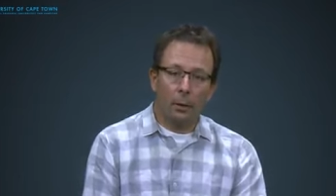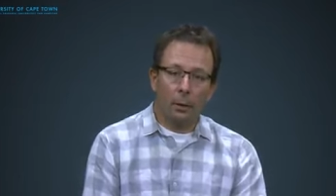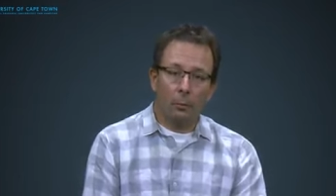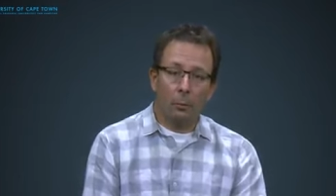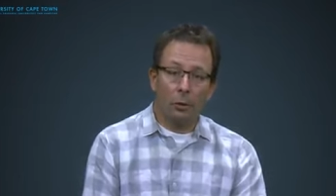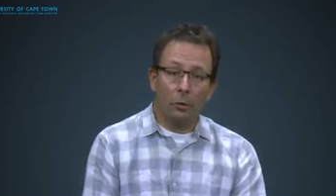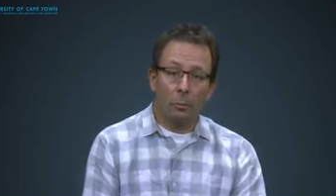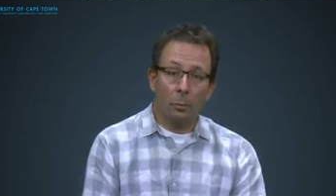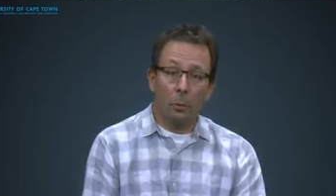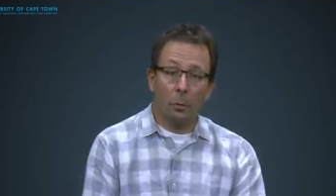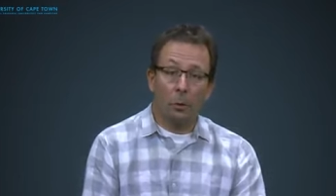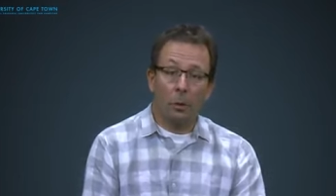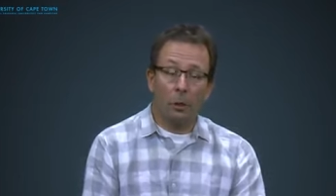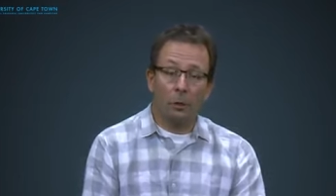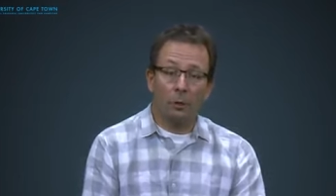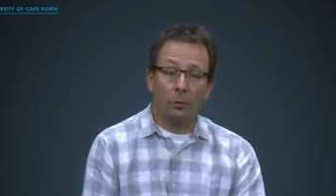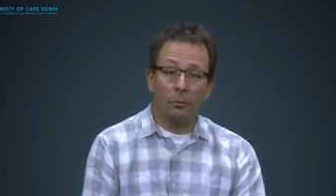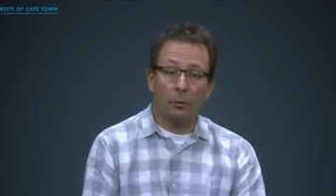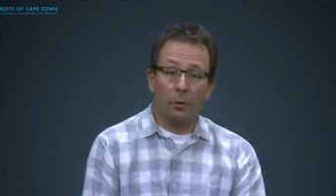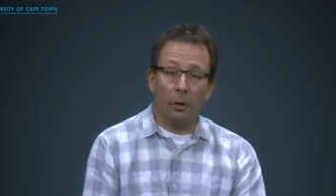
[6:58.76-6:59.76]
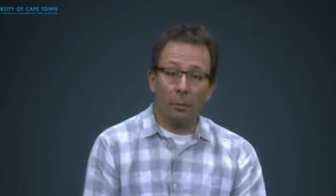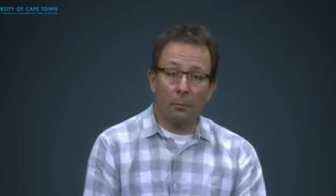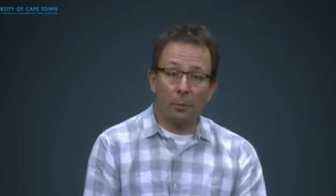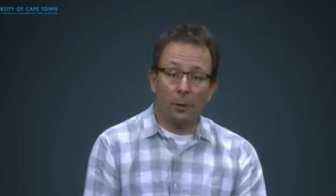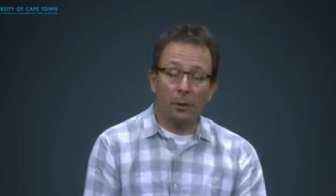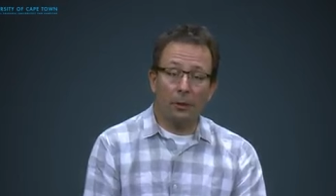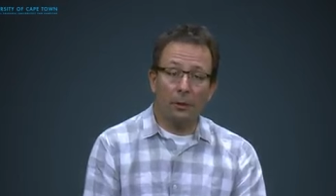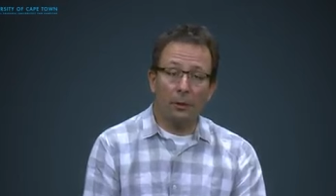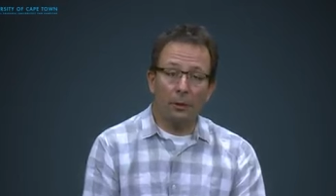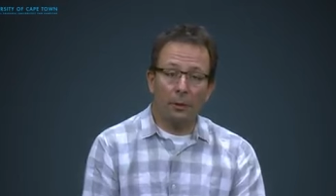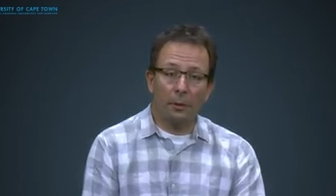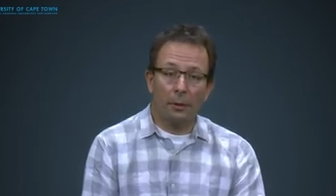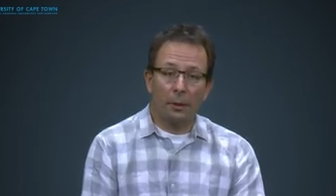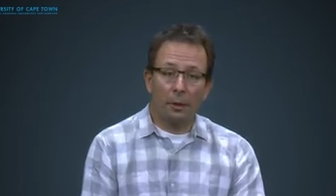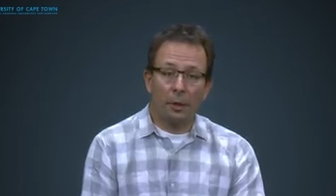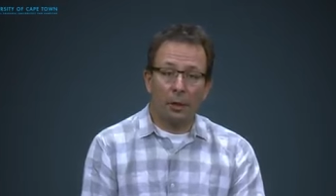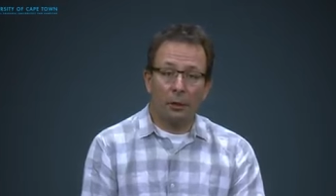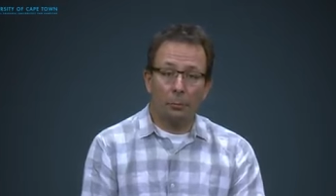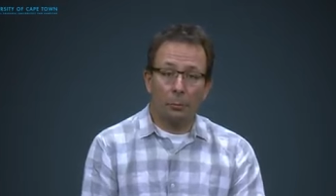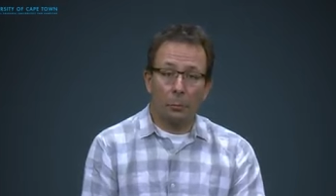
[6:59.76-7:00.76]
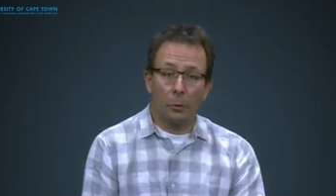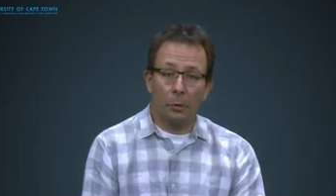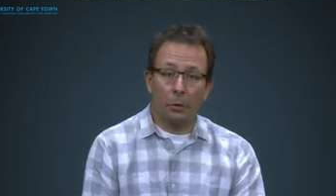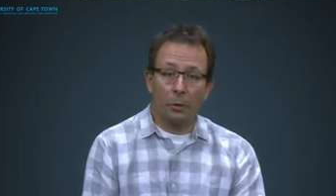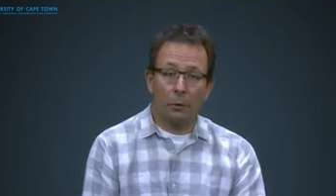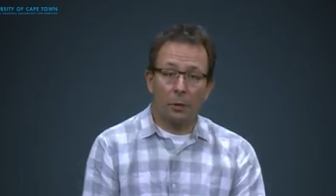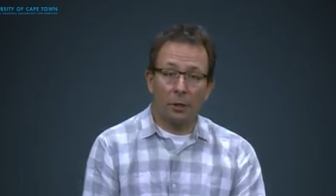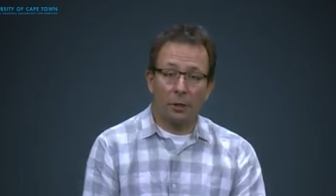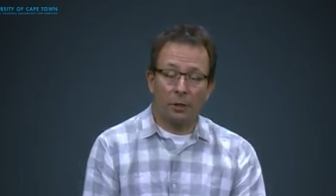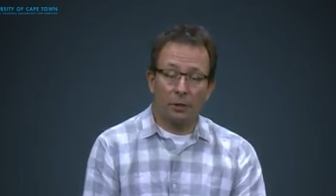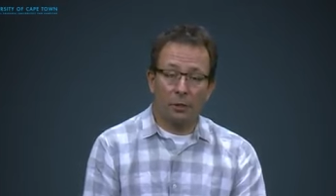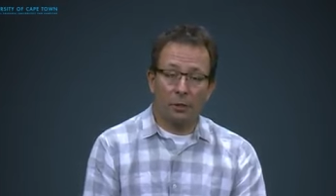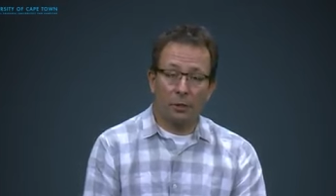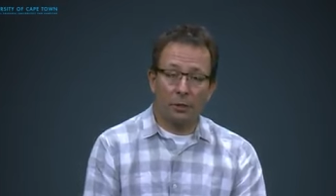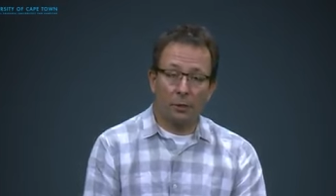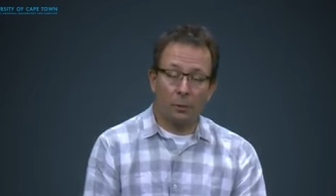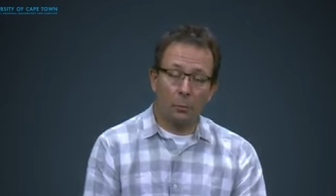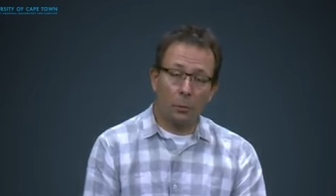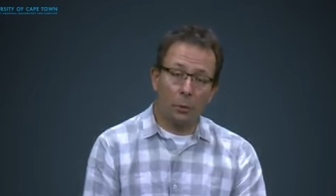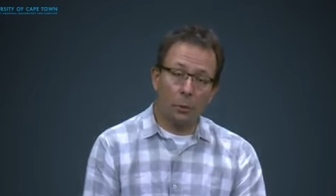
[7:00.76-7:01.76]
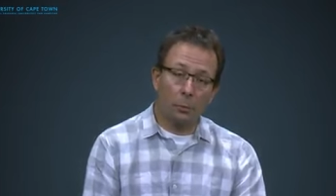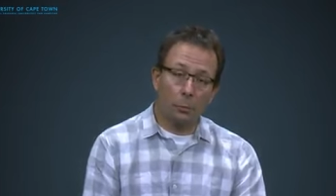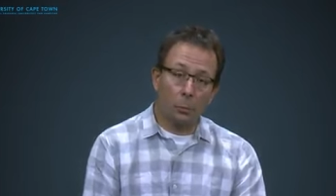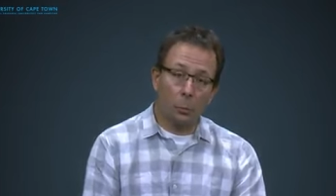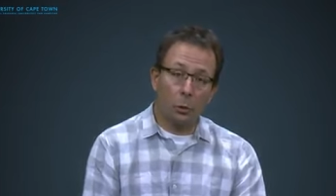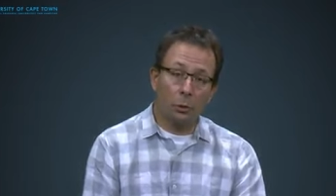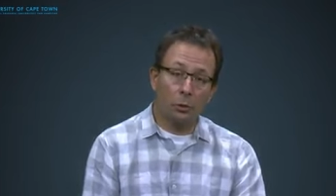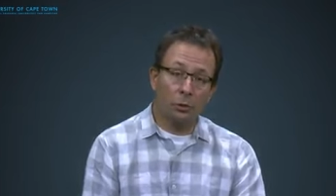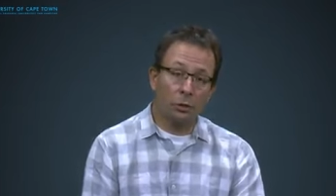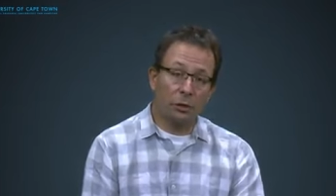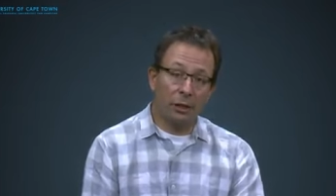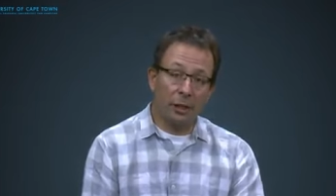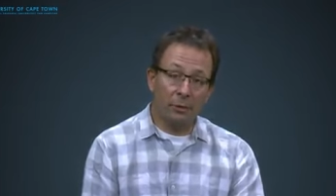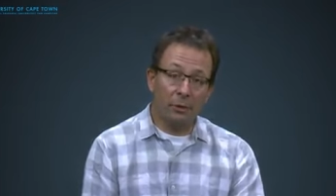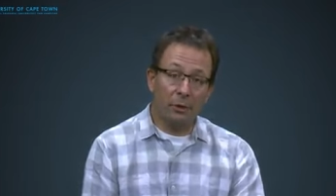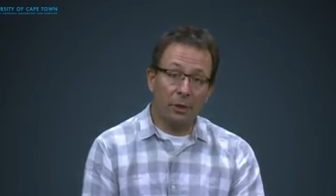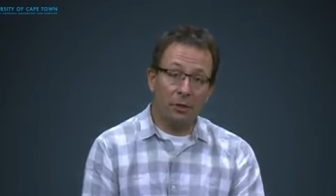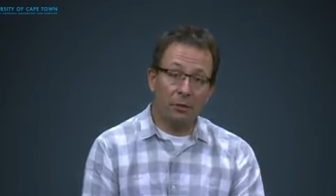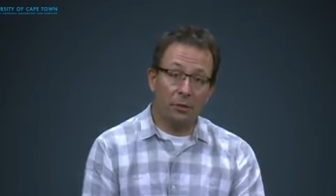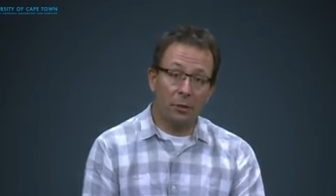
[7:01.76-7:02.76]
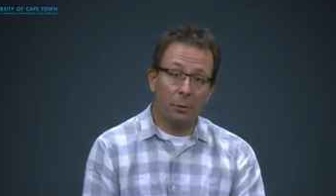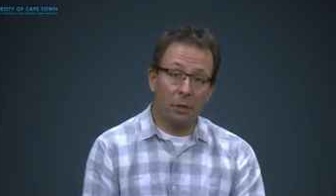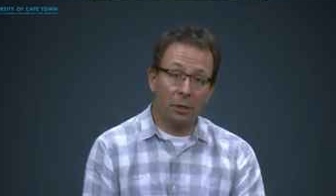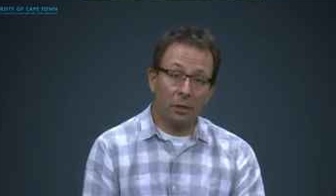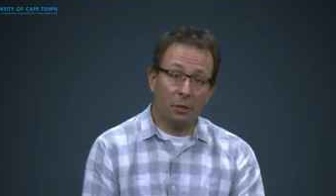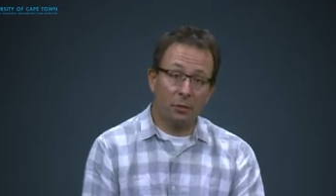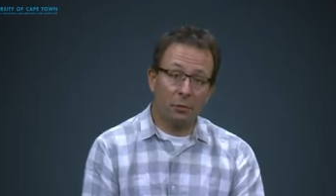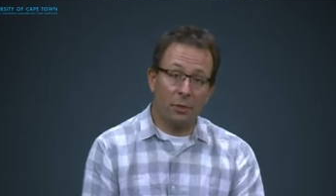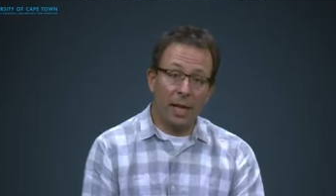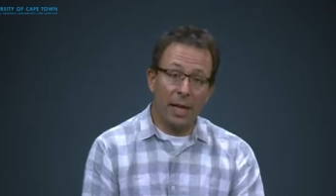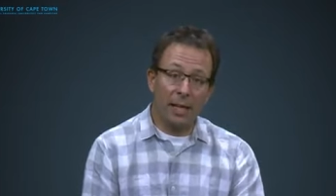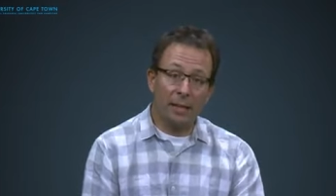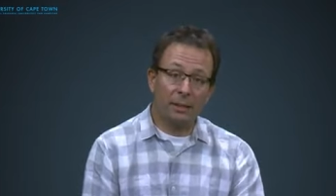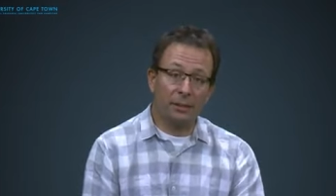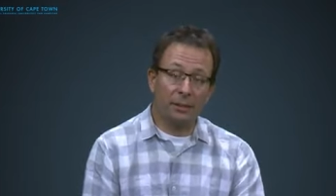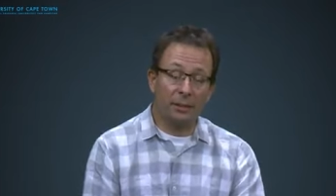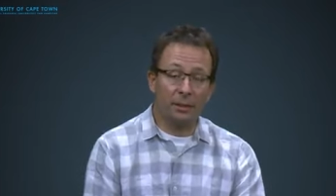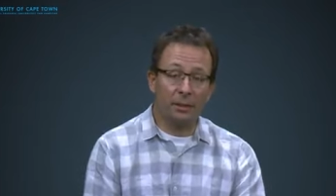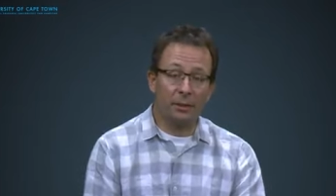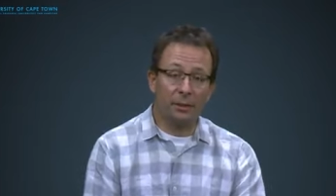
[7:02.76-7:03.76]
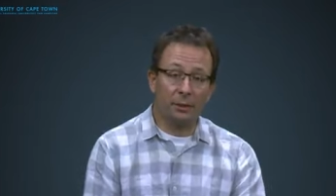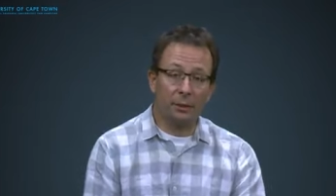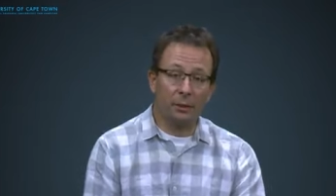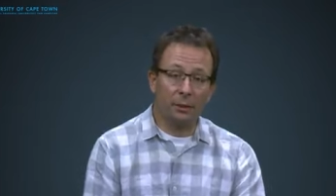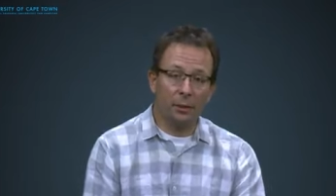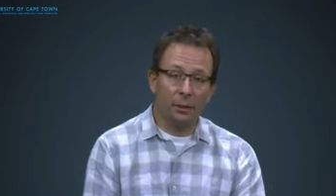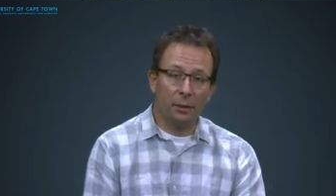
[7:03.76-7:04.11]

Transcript: With smallholder farming, it's more a question, well, water generally is a question of access.